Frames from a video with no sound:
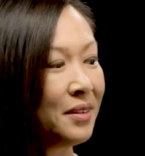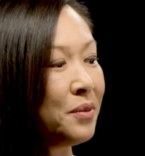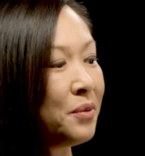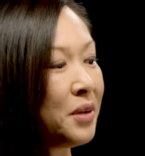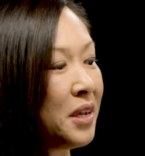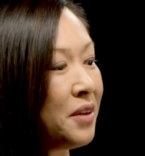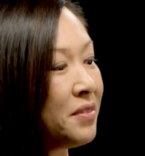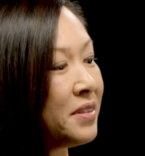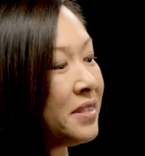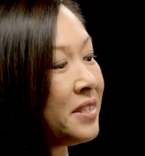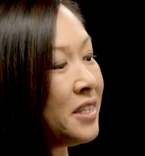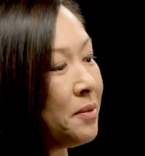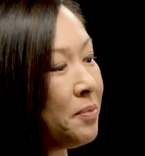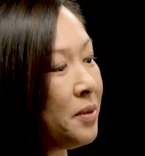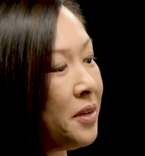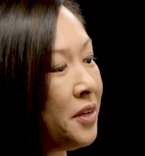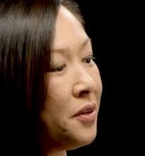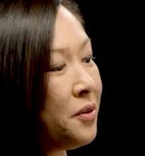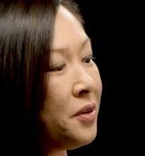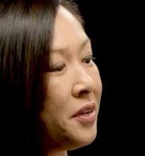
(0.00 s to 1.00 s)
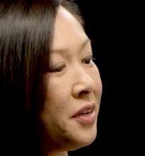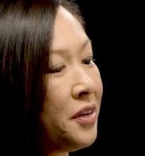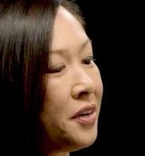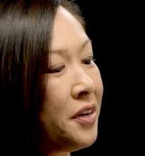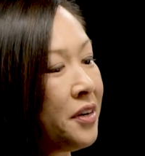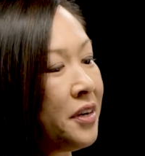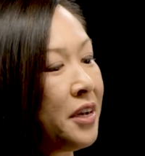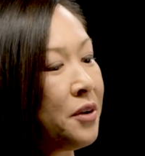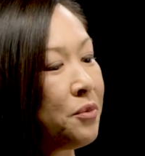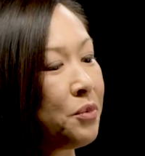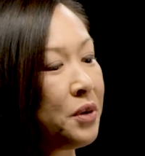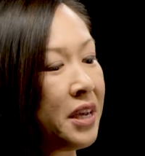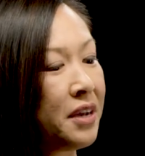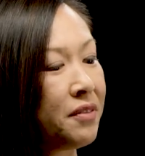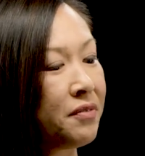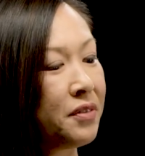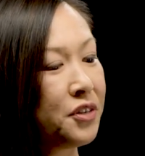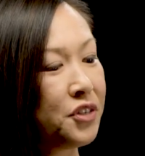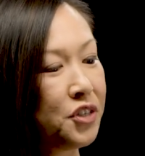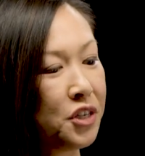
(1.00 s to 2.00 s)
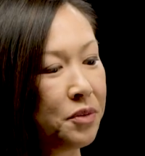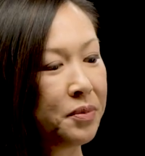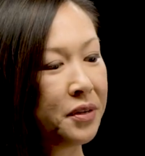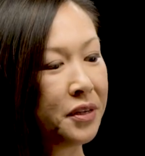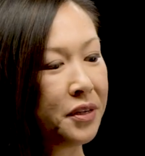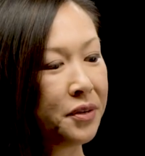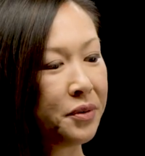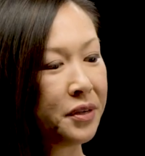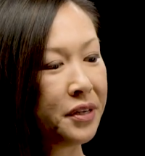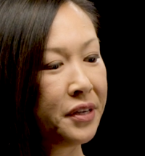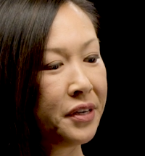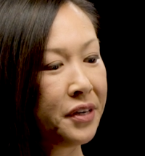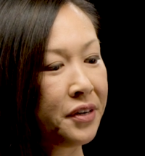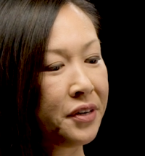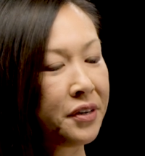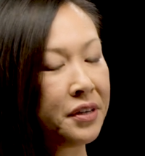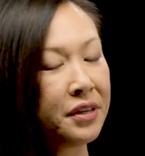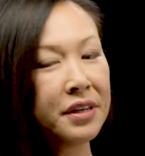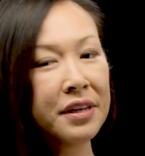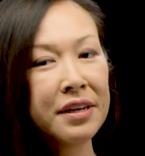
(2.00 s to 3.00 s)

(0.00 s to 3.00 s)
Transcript: We have a CPU here and we have a GPU here.